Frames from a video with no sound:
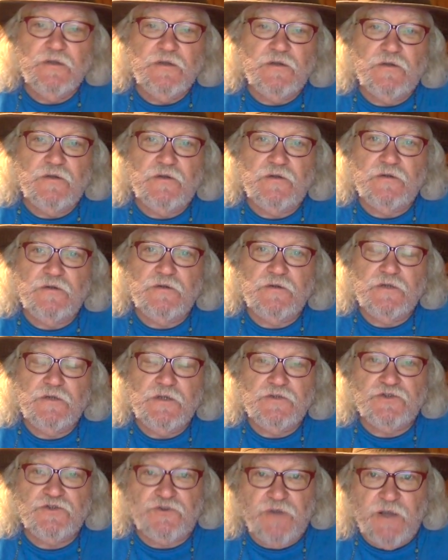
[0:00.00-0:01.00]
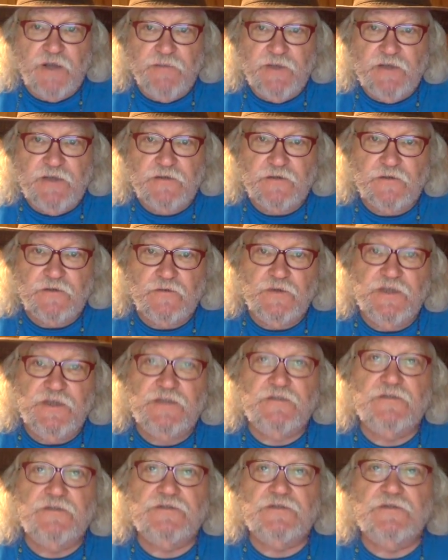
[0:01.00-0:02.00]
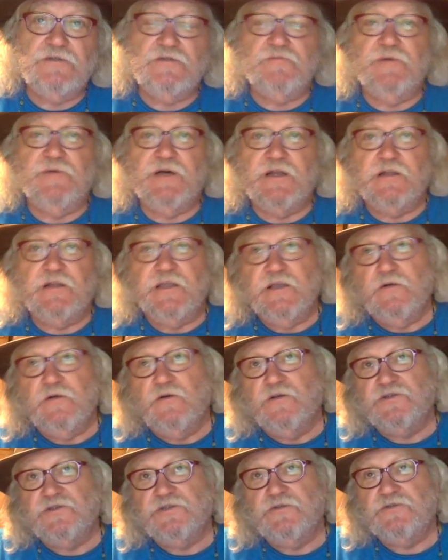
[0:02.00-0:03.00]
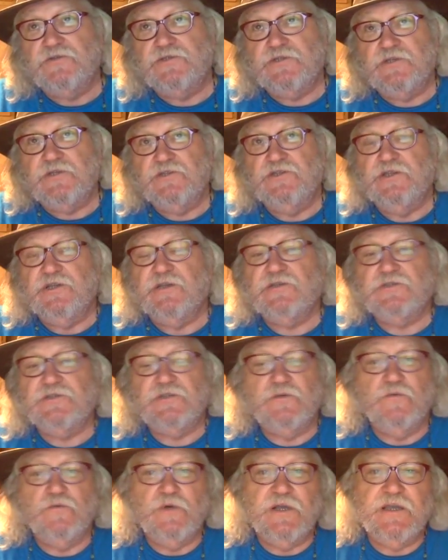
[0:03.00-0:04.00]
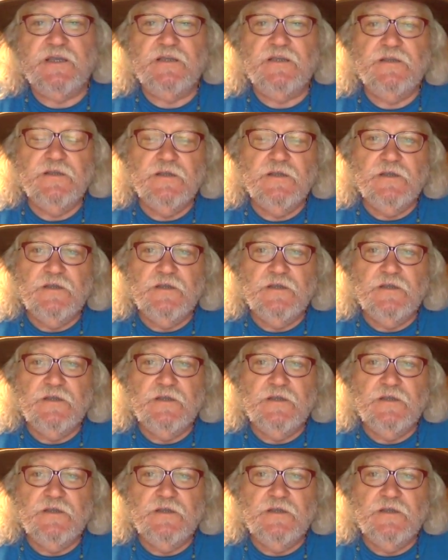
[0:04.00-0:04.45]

her trauma, her weaknesses, but they also suggest the way